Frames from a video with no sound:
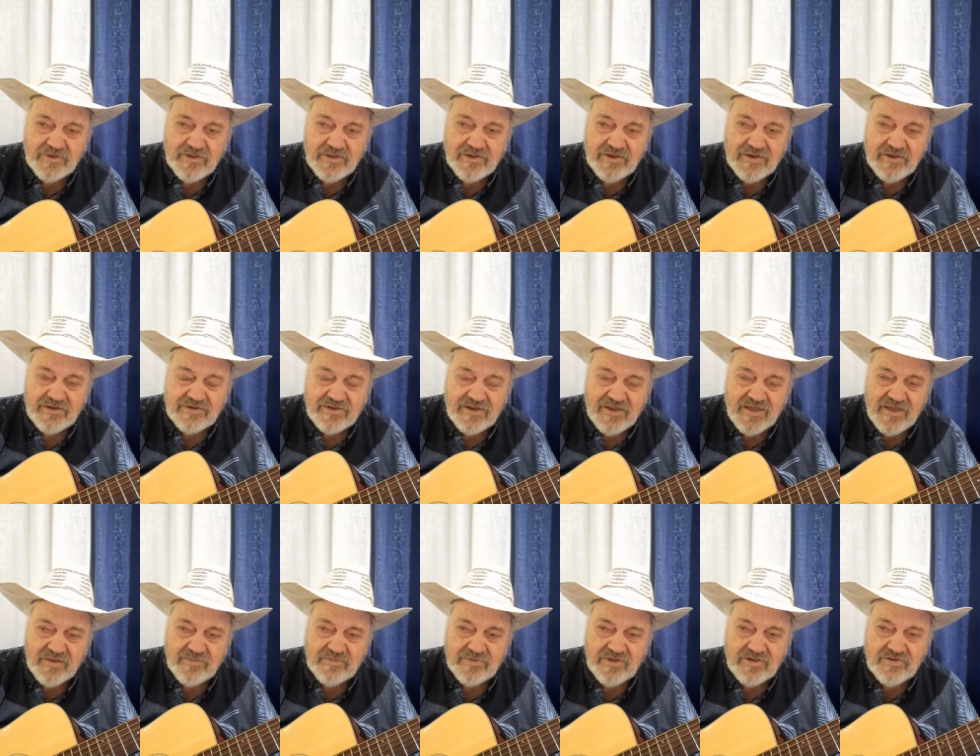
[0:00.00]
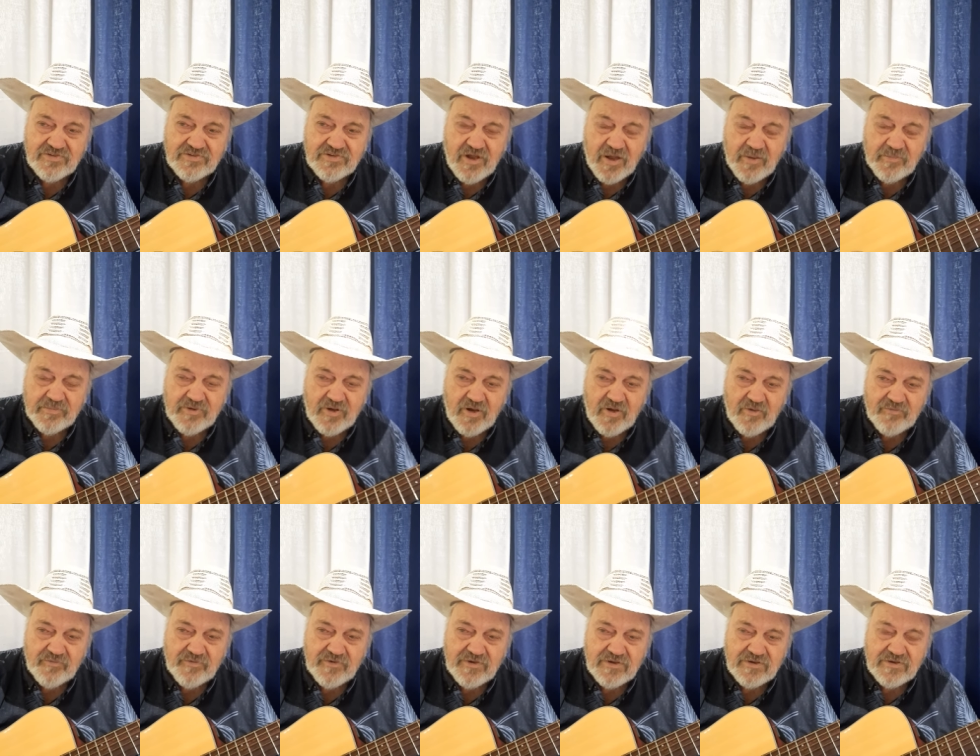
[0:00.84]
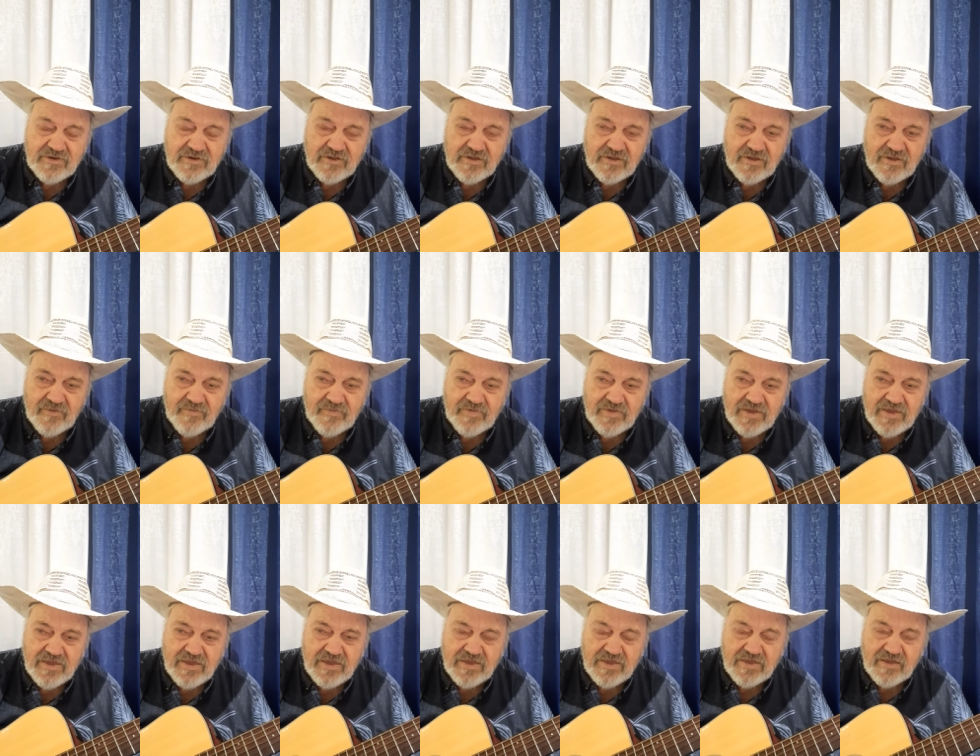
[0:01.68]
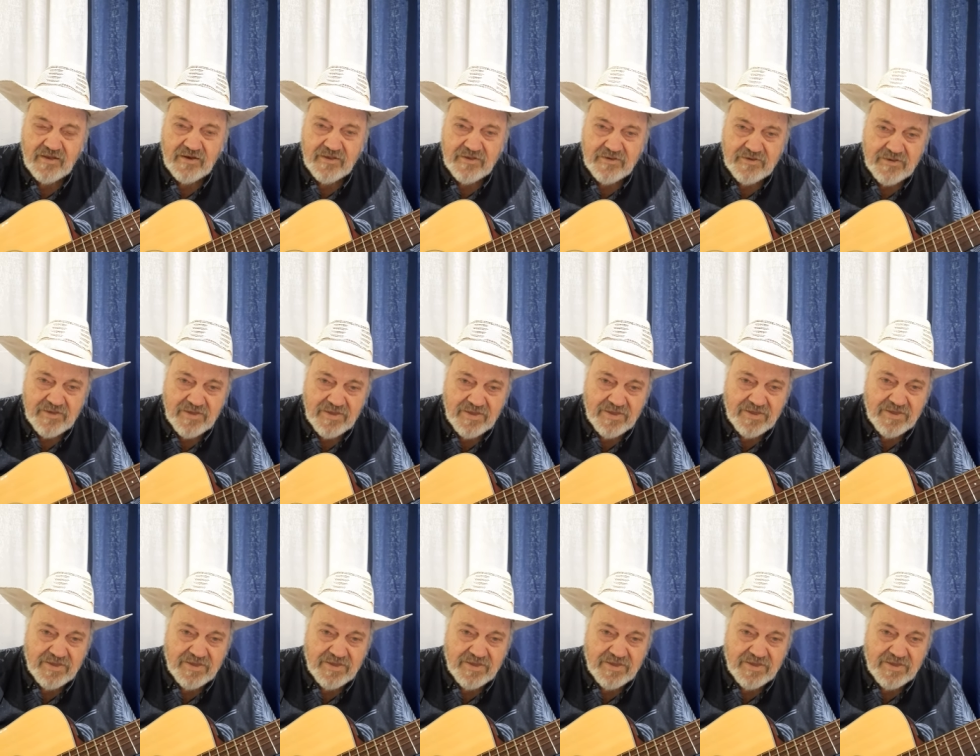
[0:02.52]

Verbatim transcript: at that time. I stopped off in uh, England.